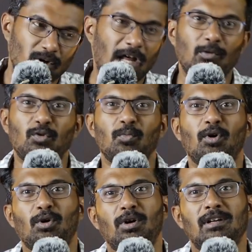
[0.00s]
Now
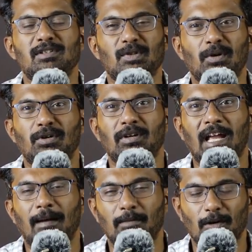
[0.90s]
tomorrow it is going to
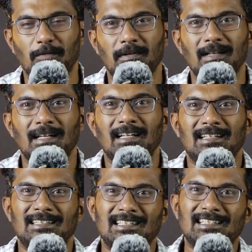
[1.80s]
gap down.
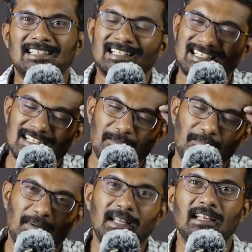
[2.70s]
This is
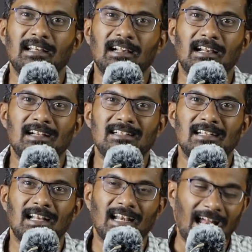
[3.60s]
simply
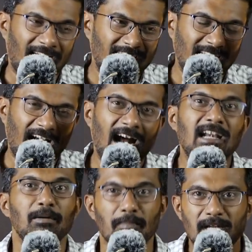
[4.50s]
irrational and
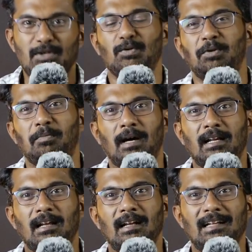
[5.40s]
unmatured
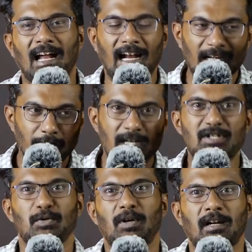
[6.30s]
market,
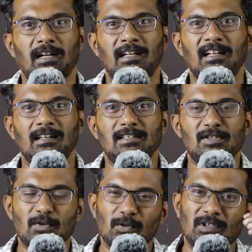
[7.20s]
unmatured retailers.
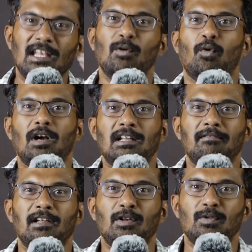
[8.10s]
You think
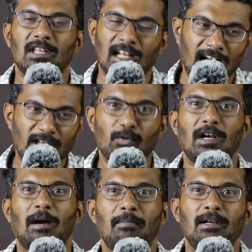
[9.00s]
whatever you think and you
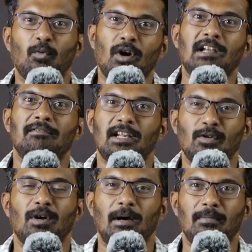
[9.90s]
comment whatever
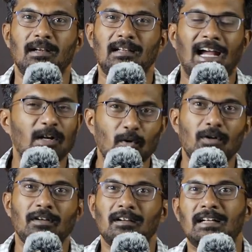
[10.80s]
you comment. I
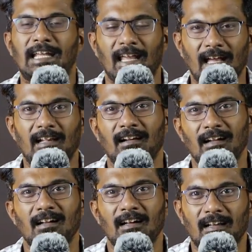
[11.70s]
don't
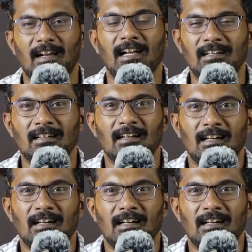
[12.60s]
care, right?